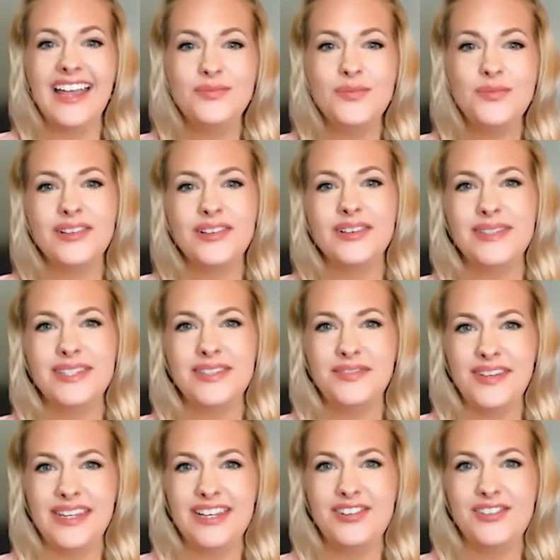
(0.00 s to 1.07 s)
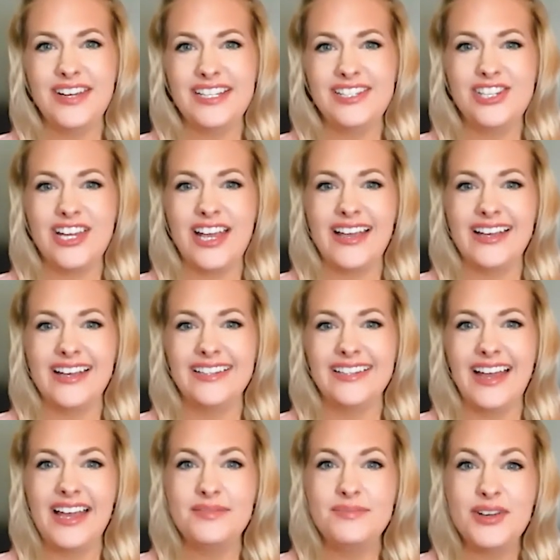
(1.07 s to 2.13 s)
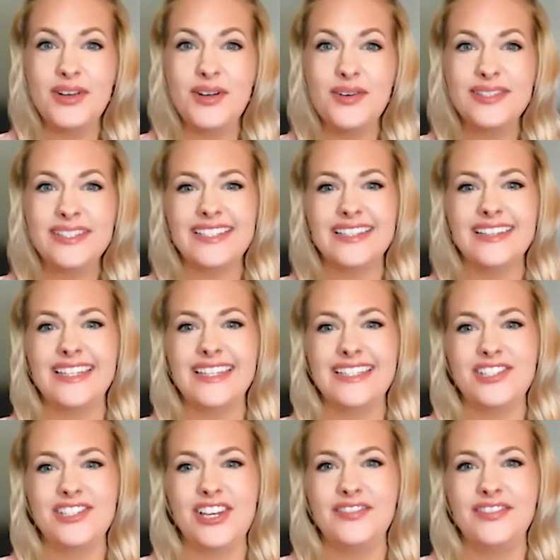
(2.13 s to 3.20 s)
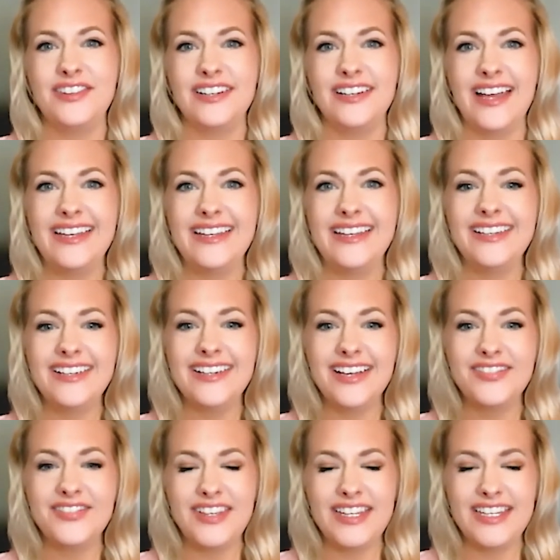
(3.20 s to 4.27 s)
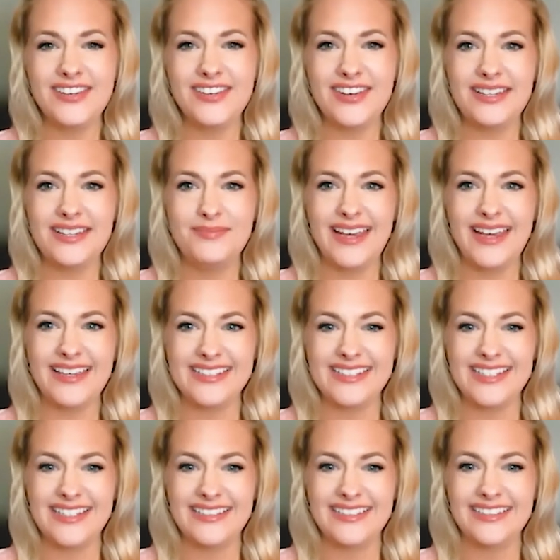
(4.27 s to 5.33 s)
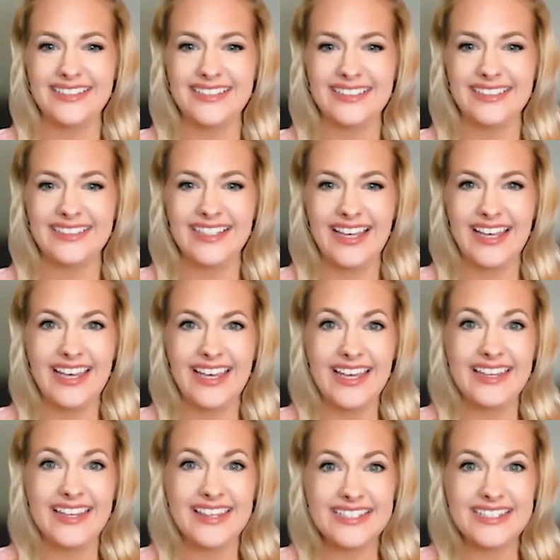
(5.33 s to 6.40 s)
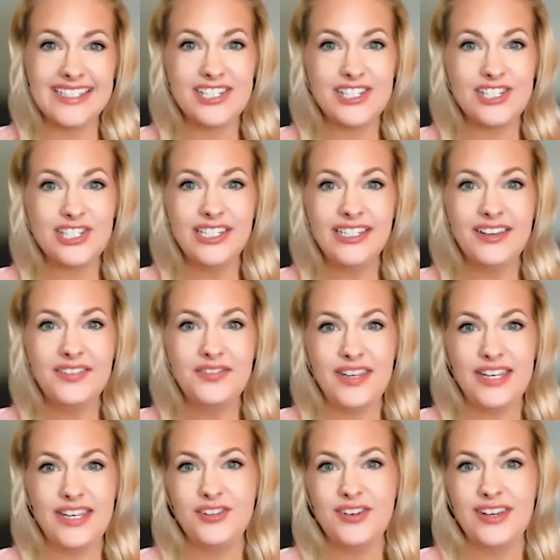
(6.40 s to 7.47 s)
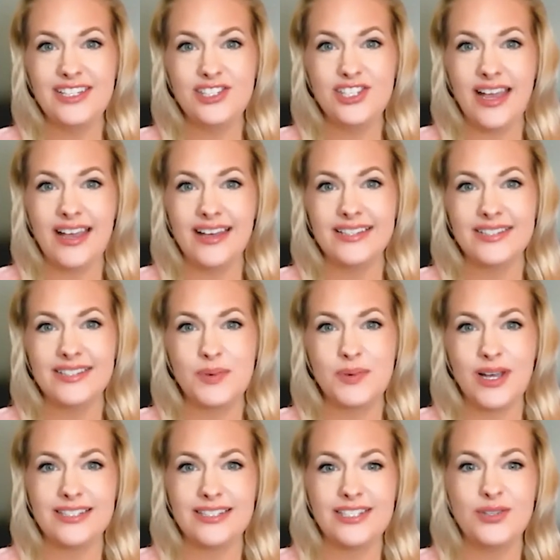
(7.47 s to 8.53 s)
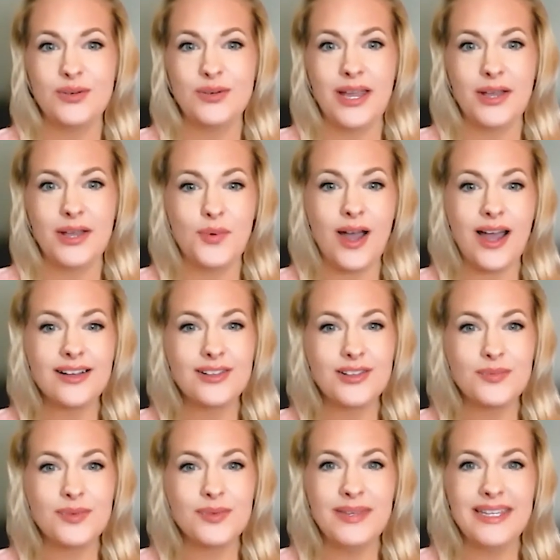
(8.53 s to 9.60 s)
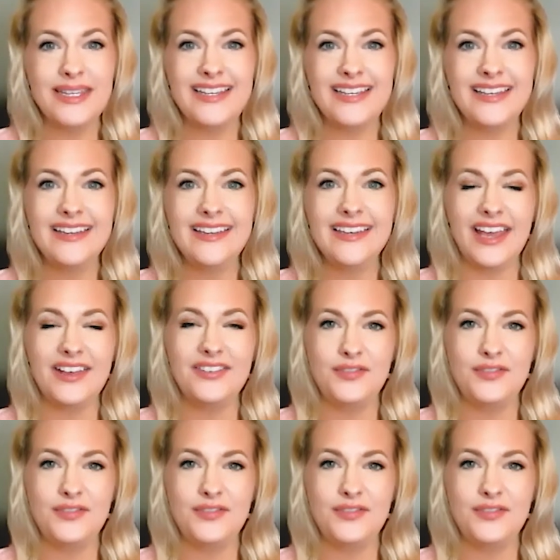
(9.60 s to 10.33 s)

Welcome to Feed and Grain Chat. I'm your host, Elise Schaefer, editor of Feed and Grain magazine. This edition of Feed and Grain Chat is brought to you by Watt Global Media and